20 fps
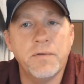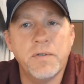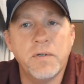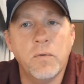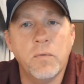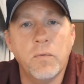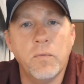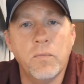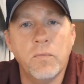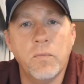
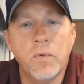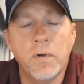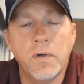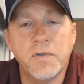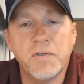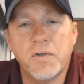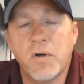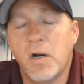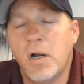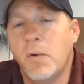So we're going
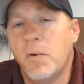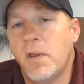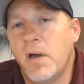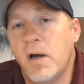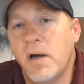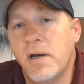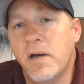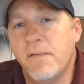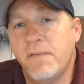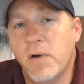to start out with a
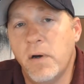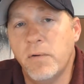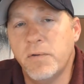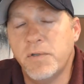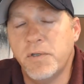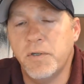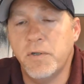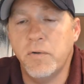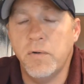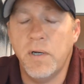high
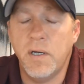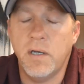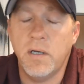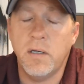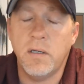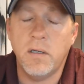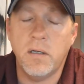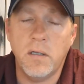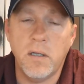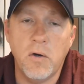FiO2
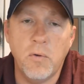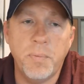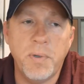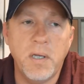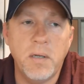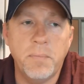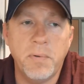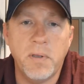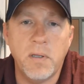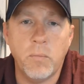and low PEEP,